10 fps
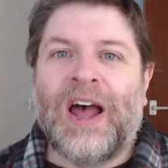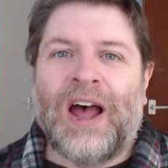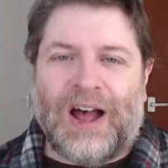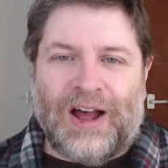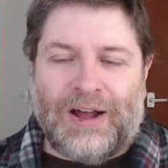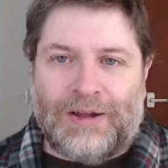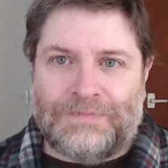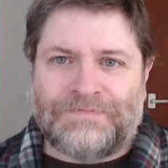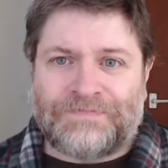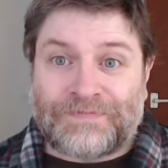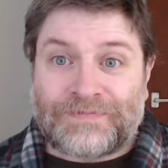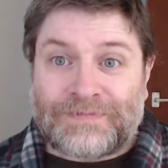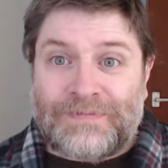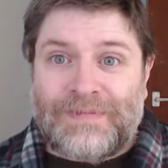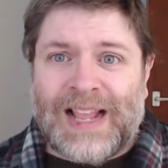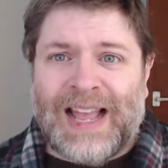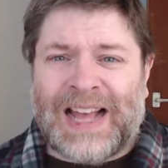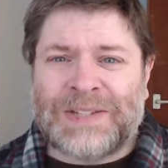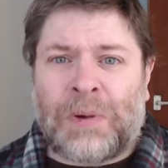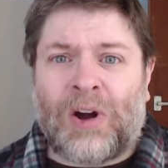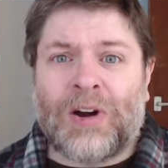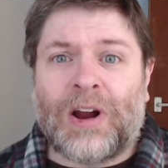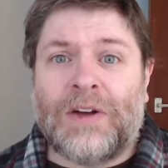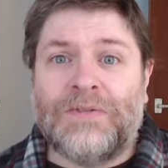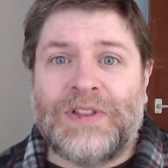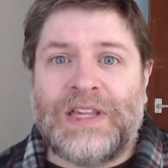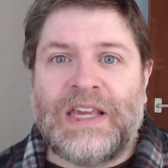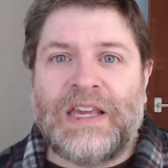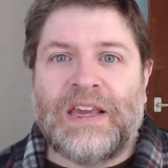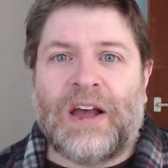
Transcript: as part of the